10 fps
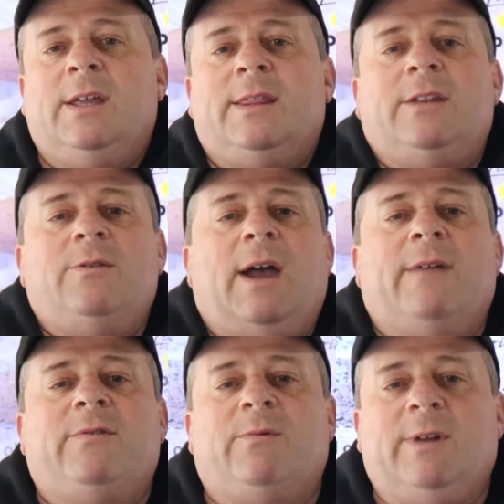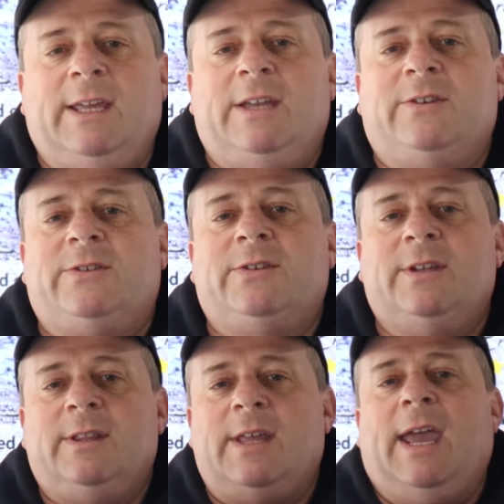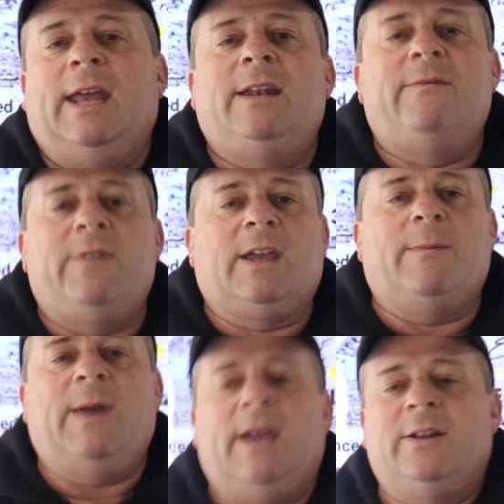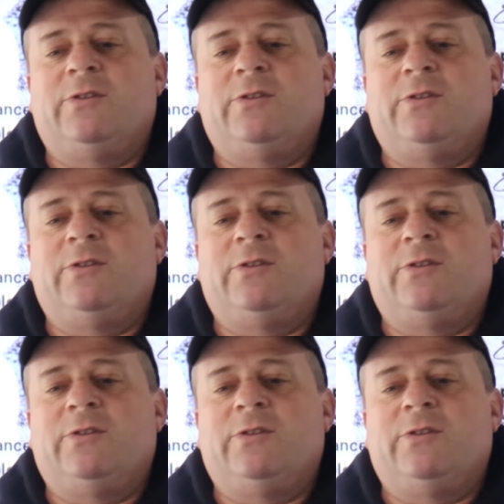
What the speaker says: Then you have the release, the end of the command.